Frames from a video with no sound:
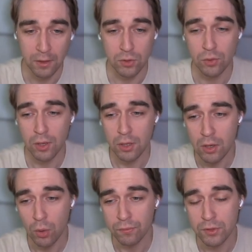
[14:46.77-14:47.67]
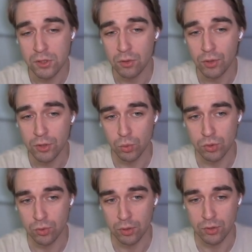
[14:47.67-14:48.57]
So the idea of the series was
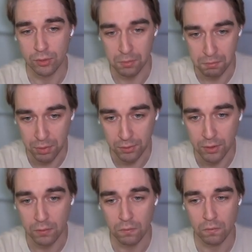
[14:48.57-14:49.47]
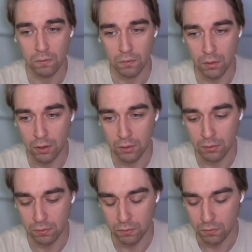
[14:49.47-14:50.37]
to actually build it,
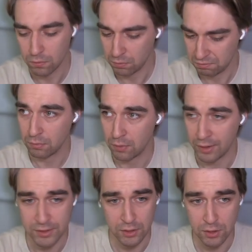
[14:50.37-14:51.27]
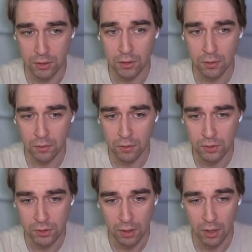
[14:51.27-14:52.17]
and I succeeded in this.